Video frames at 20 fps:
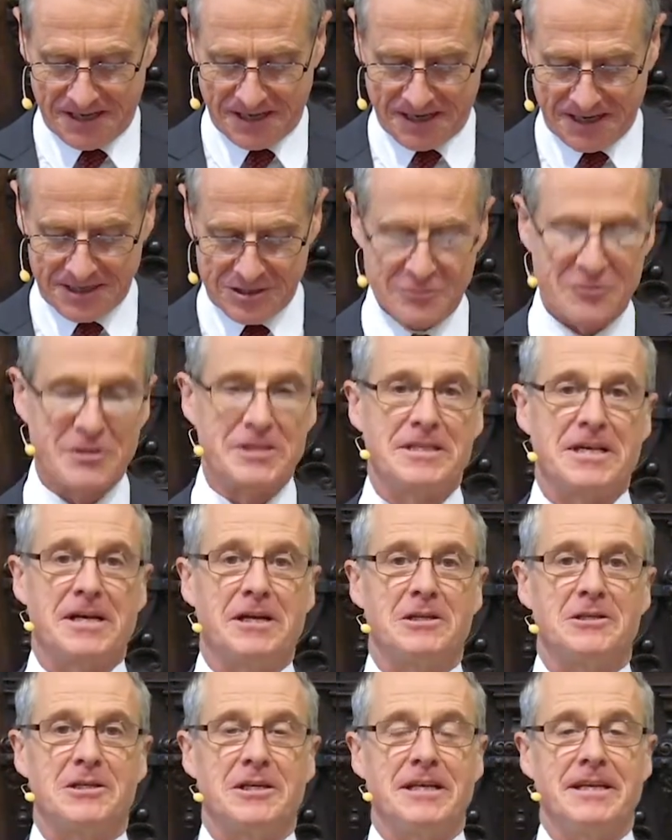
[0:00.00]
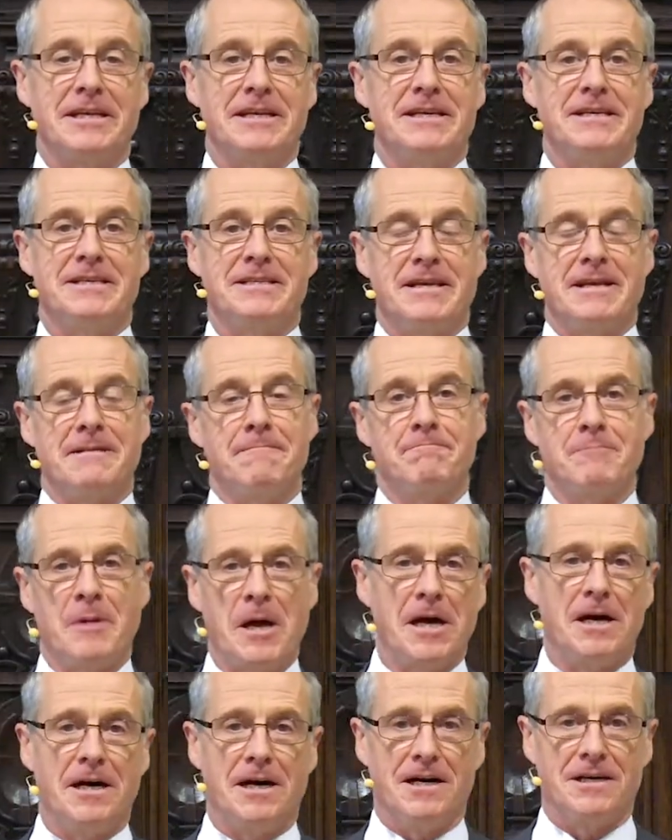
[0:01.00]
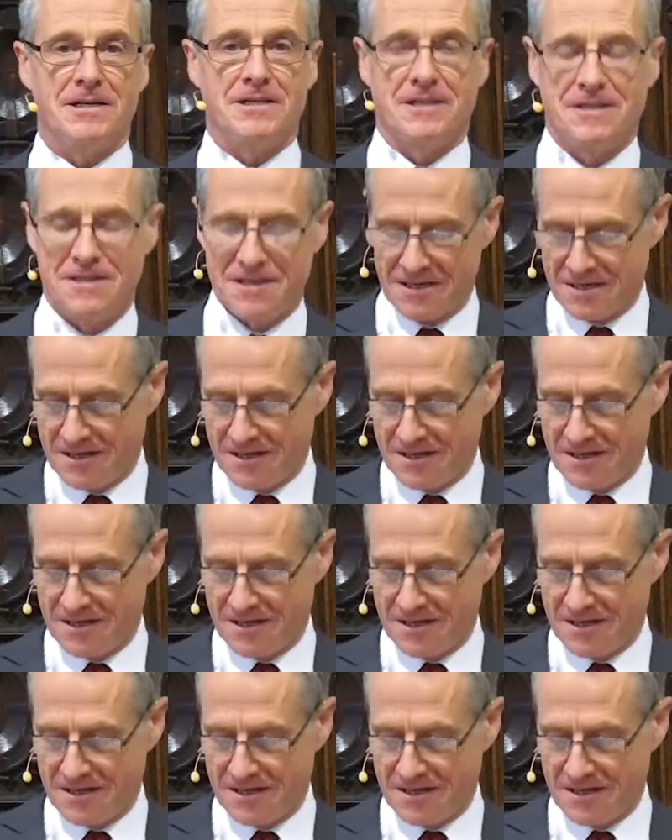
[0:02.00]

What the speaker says: is a result, at least in part,